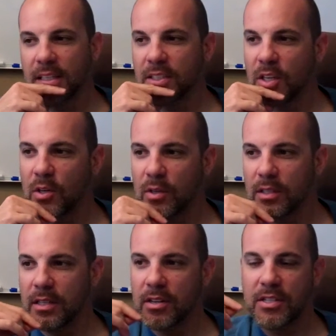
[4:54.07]

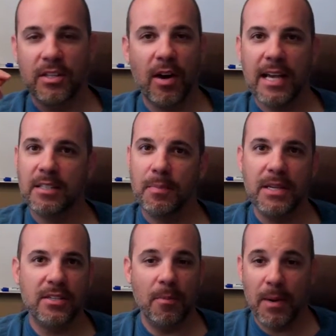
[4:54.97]
So there still has to be
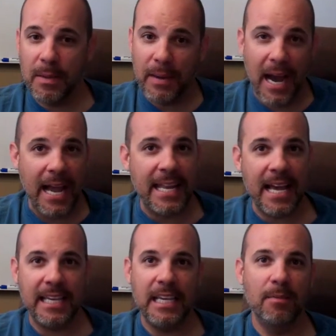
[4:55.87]
somebody behind
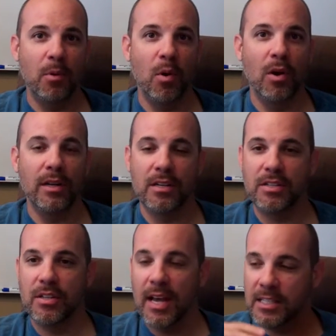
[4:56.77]
that keyboard. There
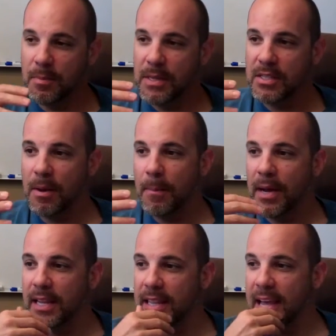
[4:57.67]
still has to be
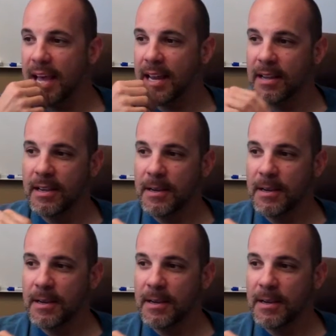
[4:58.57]
somebody that